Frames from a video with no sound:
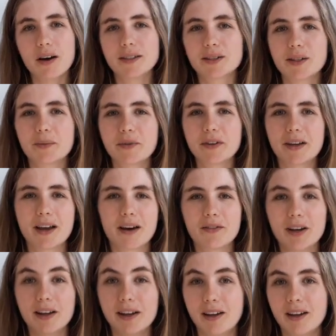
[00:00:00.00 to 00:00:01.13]
is something I
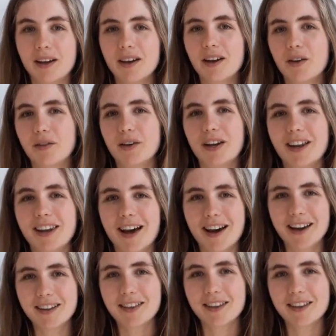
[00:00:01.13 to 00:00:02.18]
really, really like.